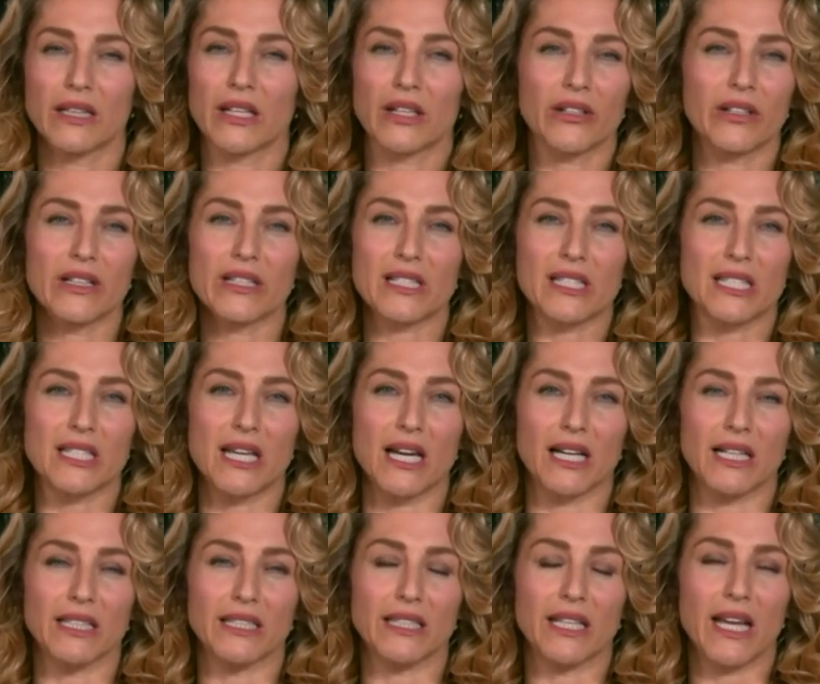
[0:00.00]
There is
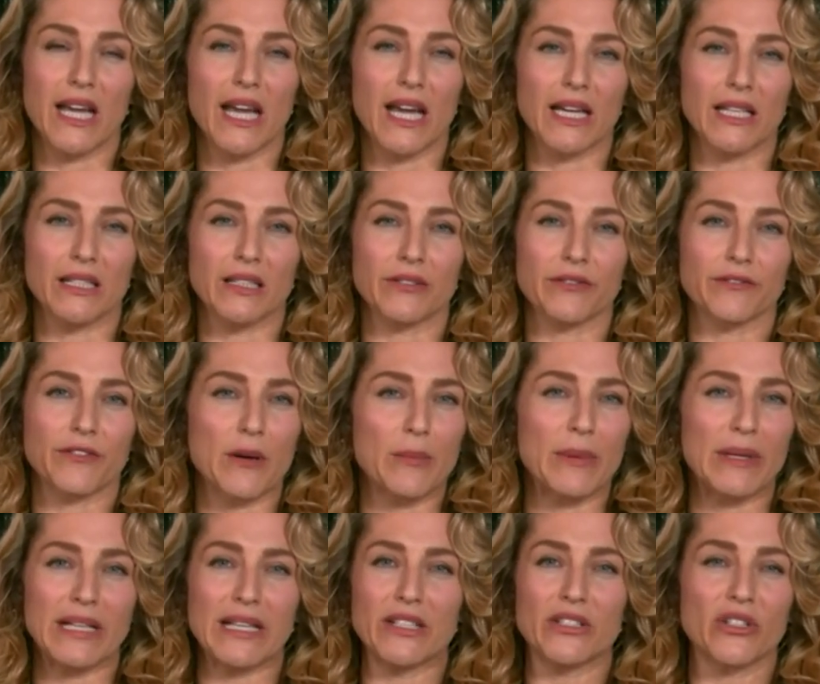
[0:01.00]
none. And
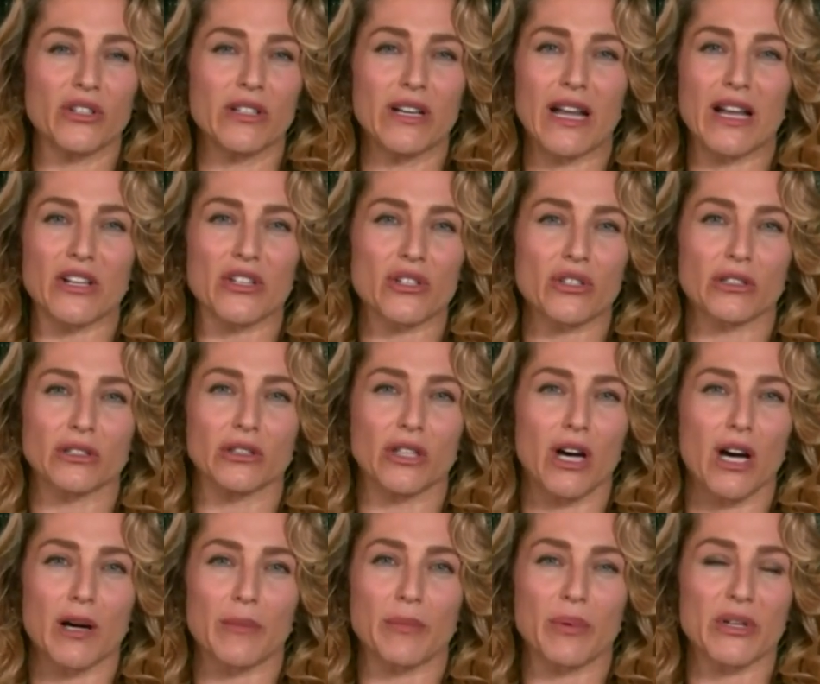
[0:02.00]
from an international
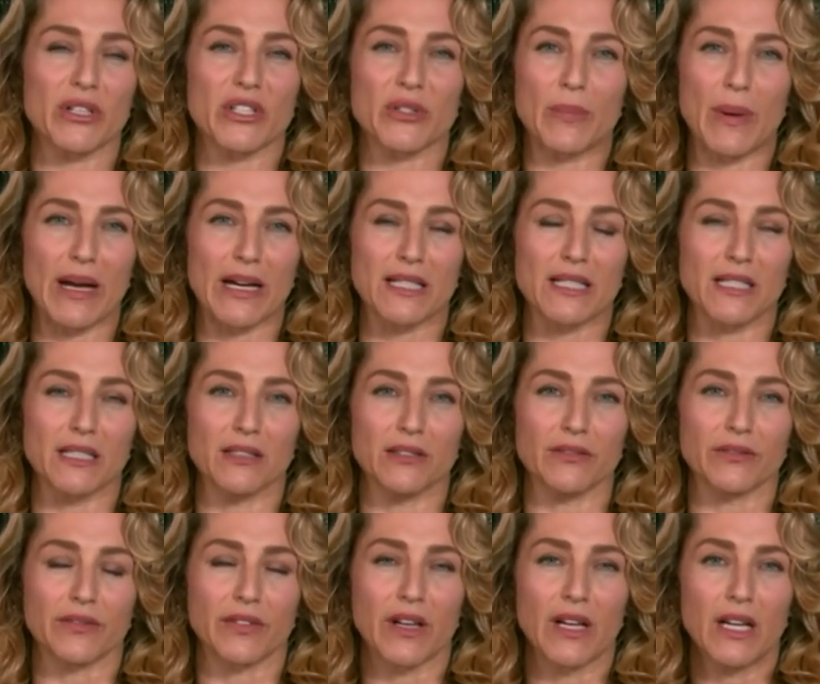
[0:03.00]
law
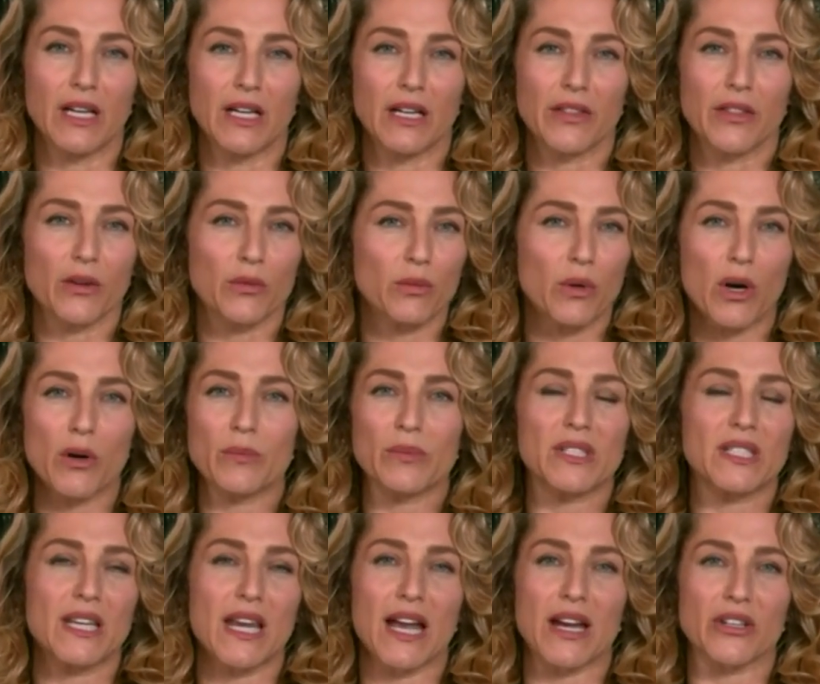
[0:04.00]
perspective, the Rome
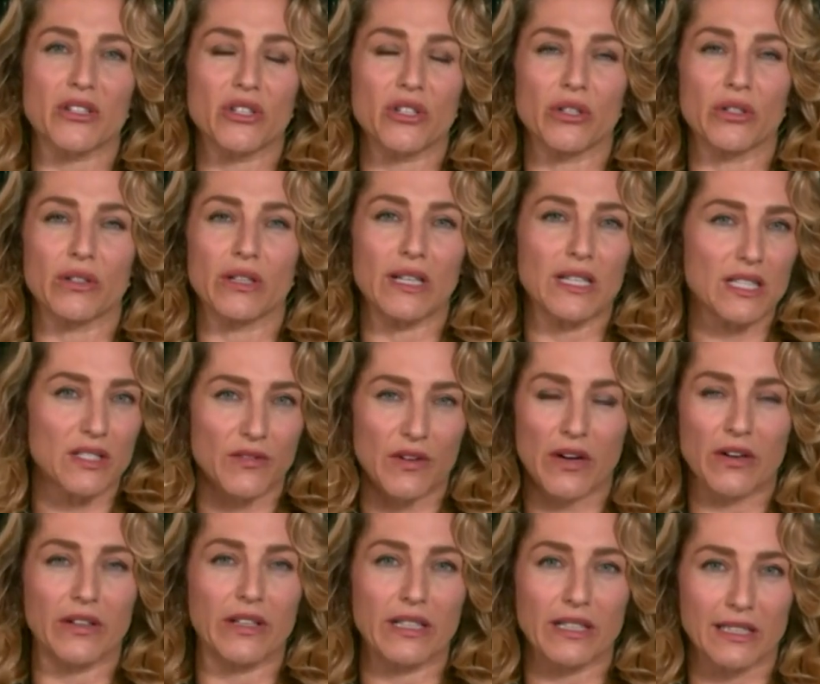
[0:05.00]
Statute is
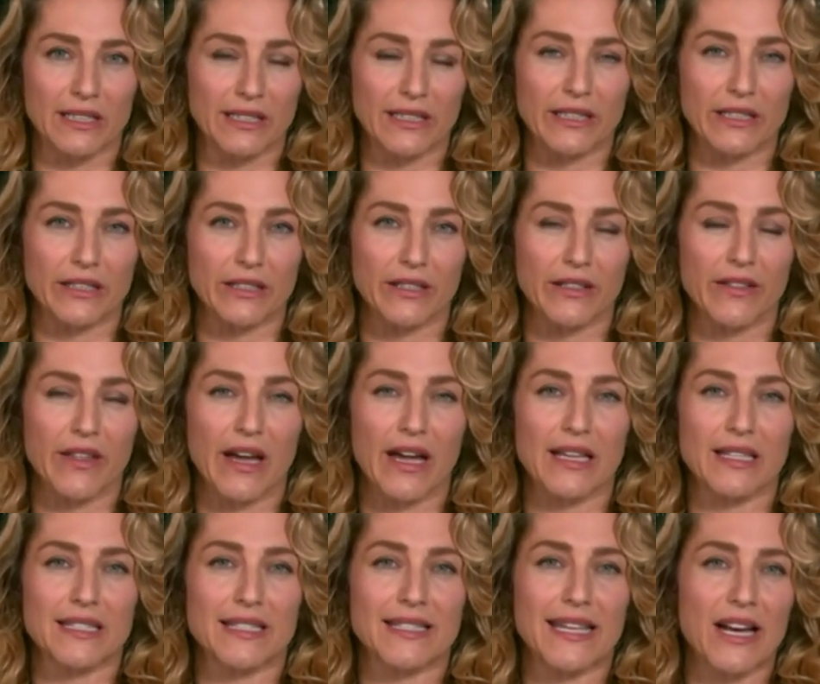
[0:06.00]
very clear
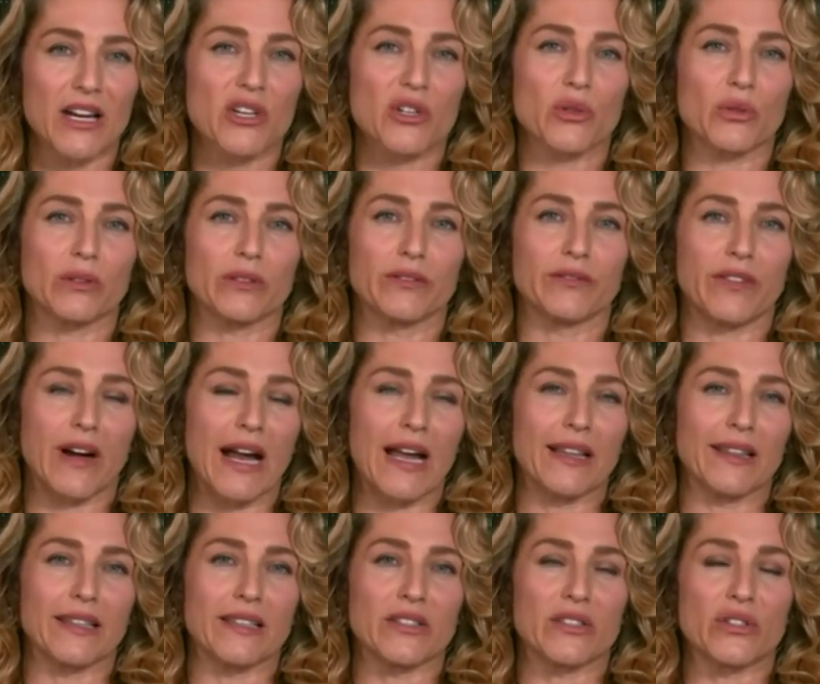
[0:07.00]
that sexual
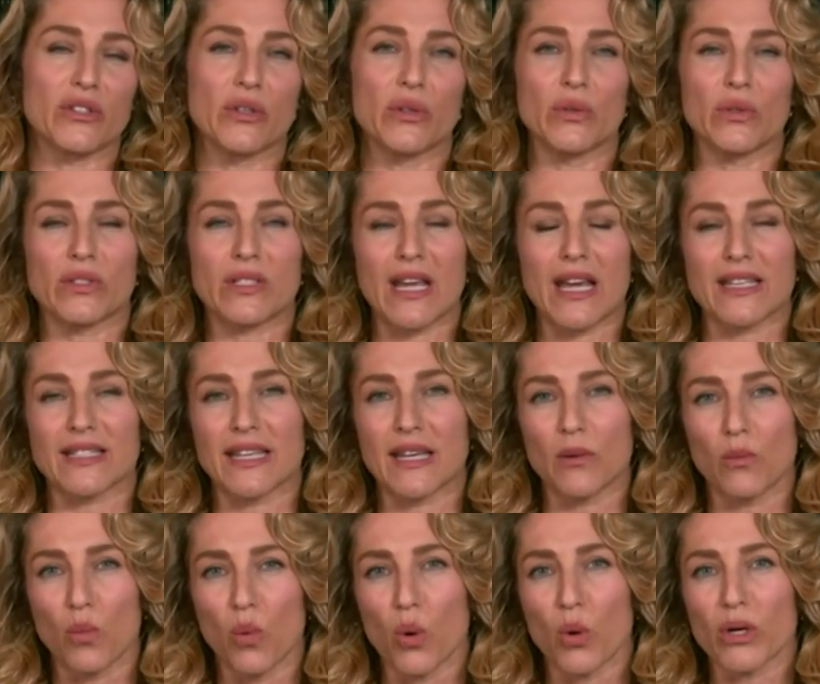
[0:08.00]
violence used as
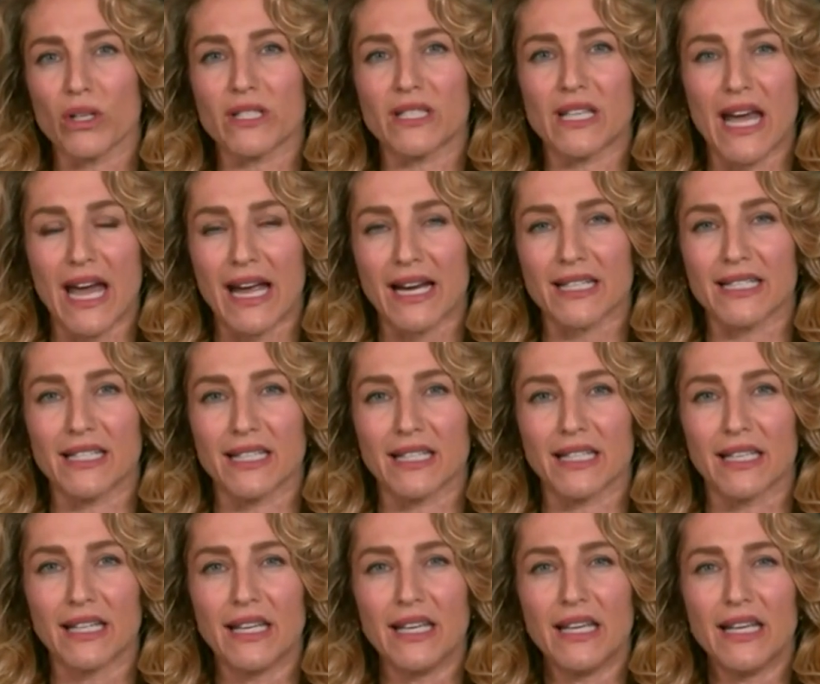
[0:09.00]
a war
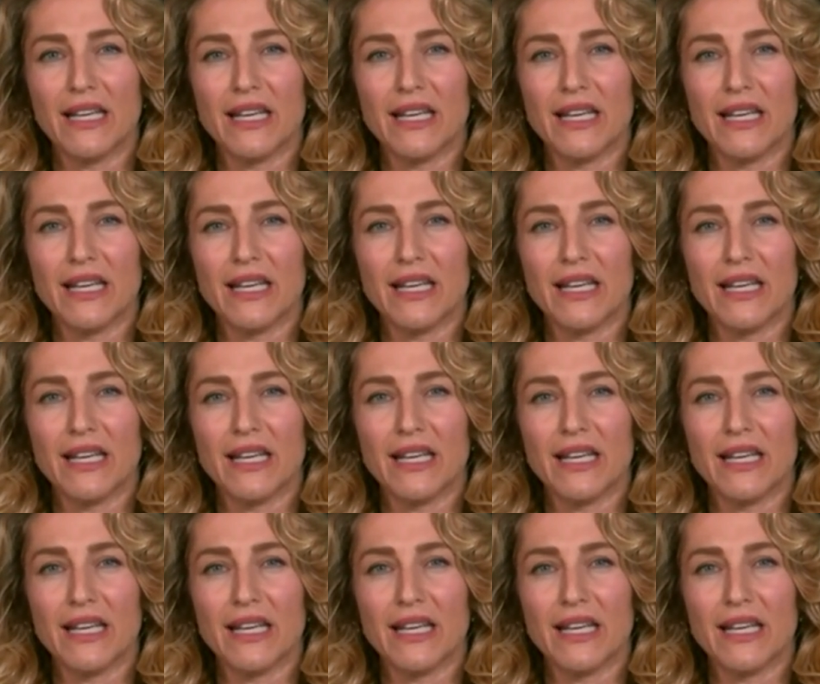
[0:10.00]
tactic